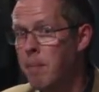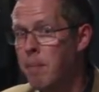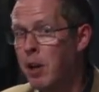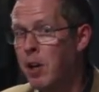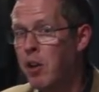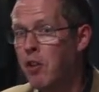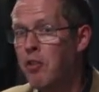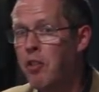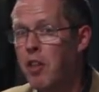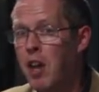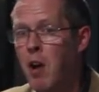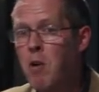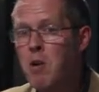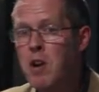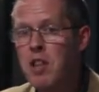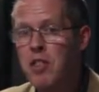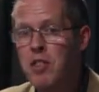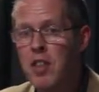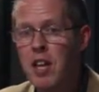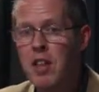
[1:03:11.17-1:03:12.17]
because the
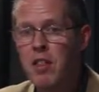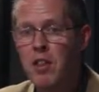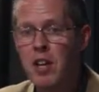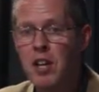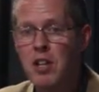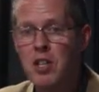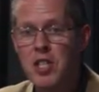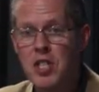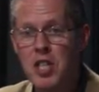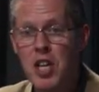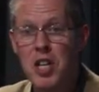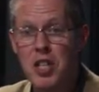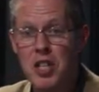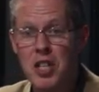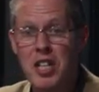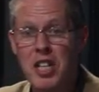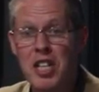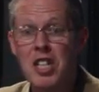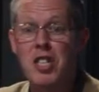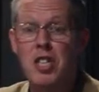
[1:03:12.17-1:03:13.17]
only thing that is
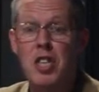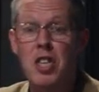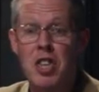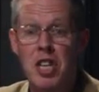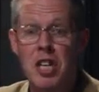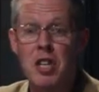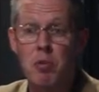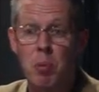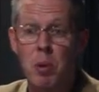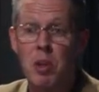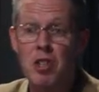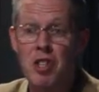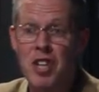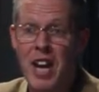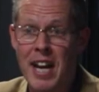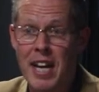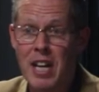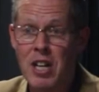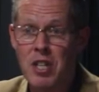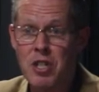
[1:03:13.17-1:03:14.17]
certain is that things will
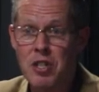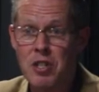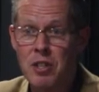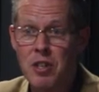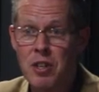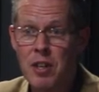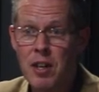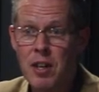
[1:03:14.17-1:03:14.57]
change.